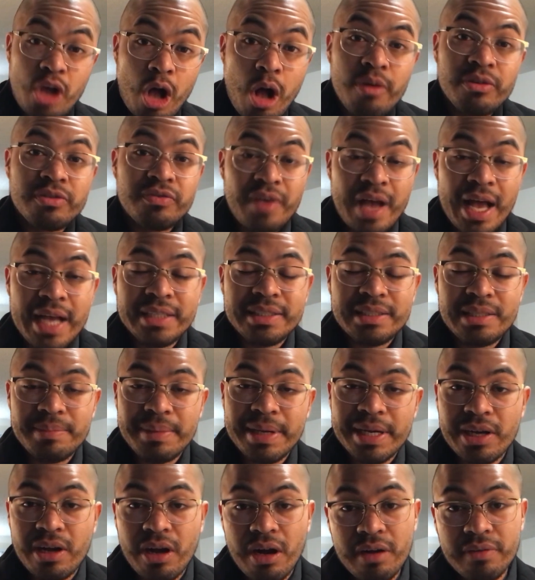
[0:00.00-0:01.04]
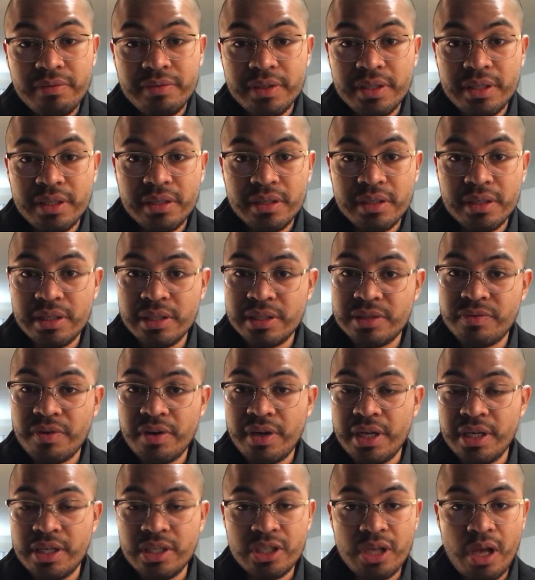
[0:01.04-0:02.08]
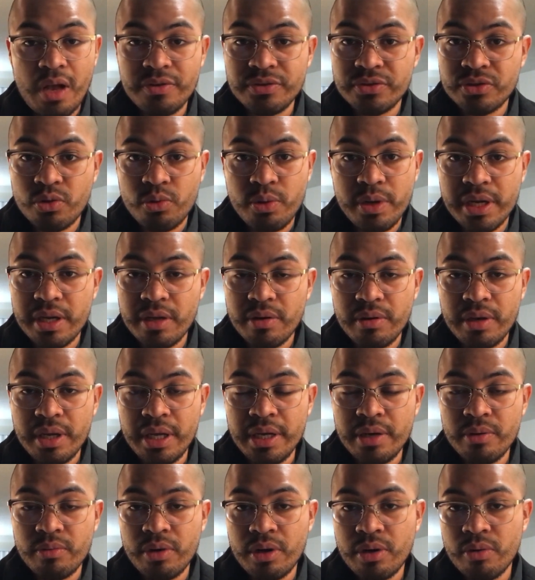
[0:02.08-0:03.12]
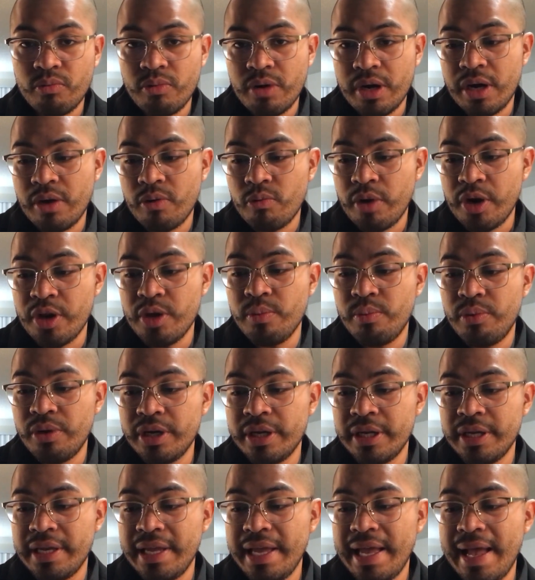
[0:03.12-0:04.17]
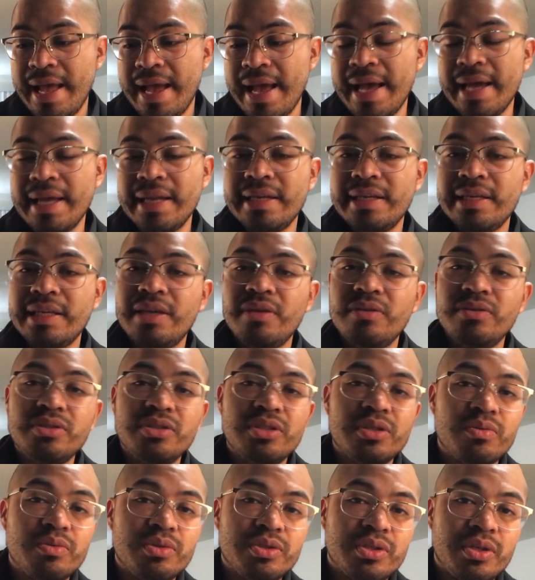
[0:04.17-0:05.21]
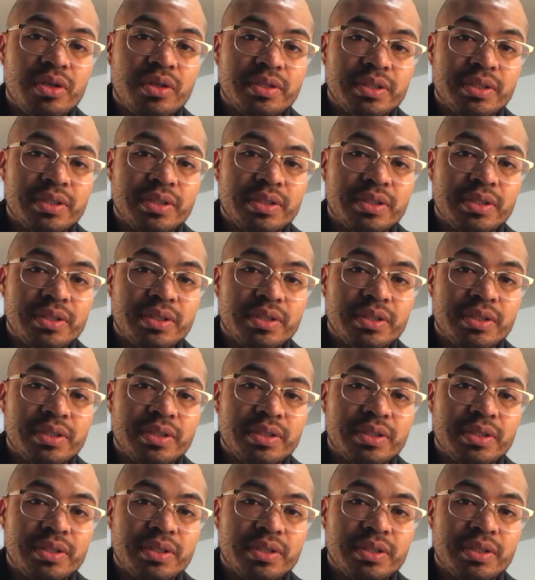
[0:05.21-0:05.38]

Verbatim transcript: dissolves fast in my coffee. It dissolves quick and where you put it, and it gives you the